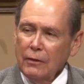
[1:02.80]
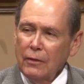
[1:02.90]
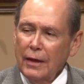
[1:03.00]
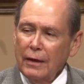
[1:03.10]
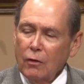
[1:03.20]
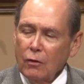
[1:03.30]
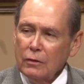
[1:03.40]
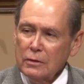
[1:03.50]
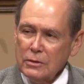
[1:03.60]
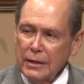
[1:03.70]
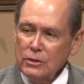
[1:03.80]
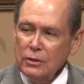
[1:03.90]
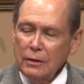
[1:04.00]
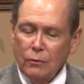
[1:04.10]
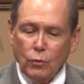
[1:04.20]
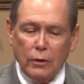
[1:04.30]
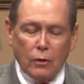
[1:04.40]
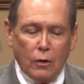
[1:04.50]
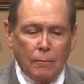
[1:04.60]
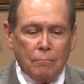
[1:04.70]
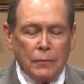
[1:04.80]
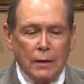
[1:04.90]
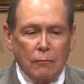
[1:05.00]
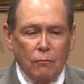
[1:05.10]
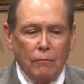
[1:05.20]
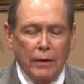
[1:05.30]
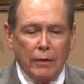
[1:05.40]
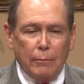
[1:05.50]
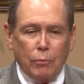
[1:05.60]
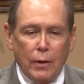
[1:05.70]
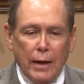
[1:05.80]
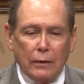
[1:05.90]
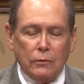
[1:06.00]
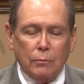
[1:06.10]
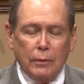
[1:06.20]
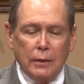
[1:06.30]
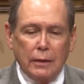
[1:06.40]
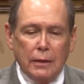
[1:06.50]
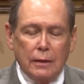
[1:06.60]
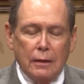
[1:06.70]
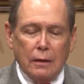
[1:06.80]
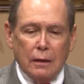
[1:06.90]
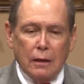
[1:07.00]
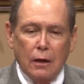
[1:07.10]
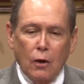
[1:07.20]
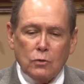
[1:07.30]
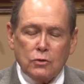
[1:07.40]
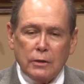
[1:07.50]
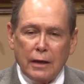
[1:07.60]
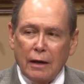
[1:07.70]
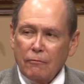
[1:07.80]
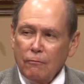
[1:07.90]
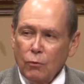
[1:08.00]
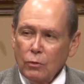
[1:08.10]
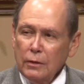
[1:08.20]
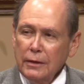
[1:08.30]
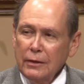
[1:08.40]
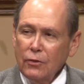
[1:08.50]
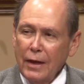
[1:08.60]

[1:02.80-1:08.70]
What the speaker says: that organization, and we are very proud to be hosting our 14th